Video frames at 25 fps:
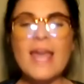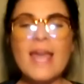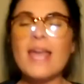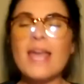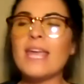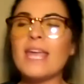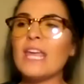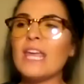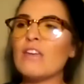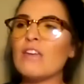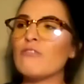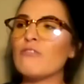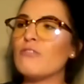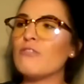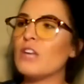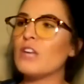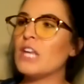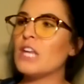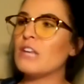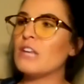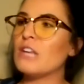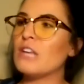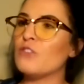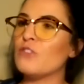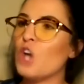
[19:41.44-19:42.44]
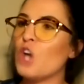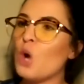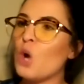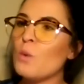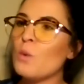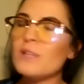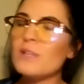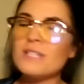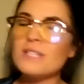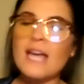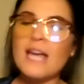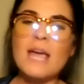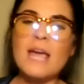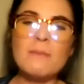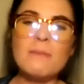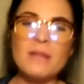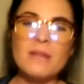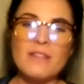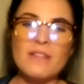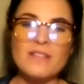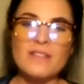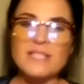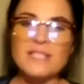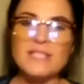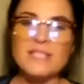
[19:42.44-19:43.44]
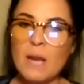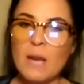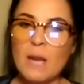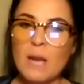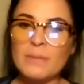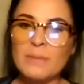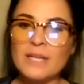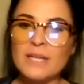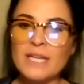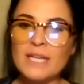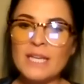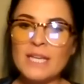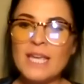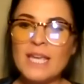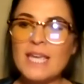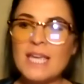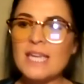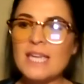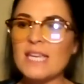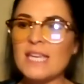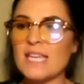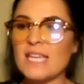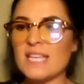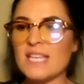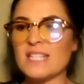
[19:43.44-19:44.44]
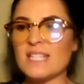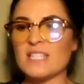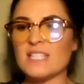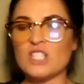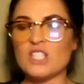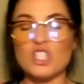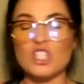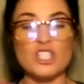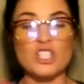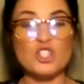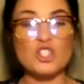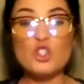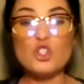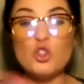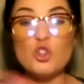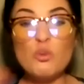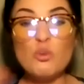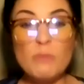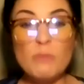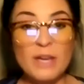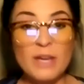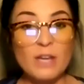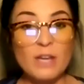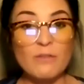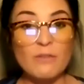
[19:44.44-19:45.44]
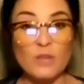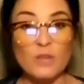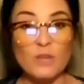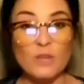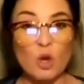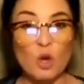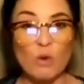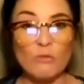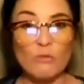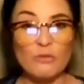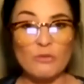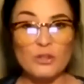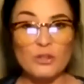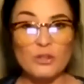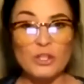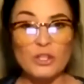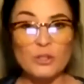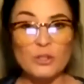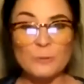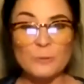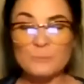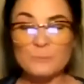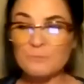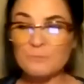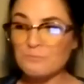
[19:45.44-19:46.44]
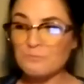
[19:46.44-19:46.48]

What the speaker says: If going diamond in this company is just too big of a goal for you,